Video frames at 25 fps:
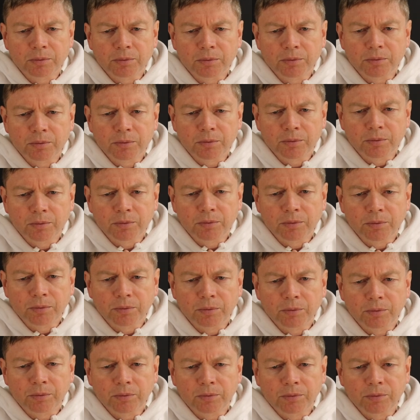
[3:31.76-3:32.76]

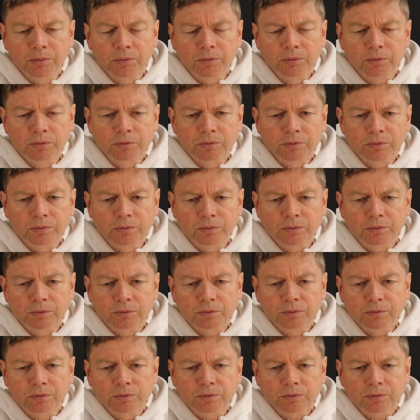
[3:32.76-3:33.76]

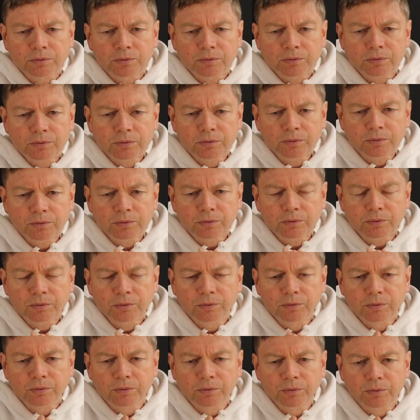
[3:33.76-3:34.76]

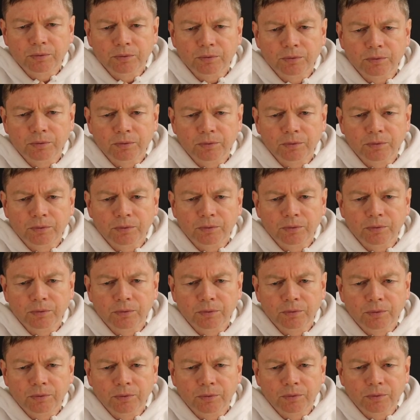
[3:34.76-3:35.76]

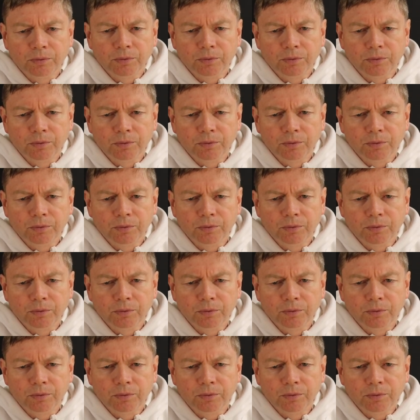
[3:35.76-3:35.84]
[no speech]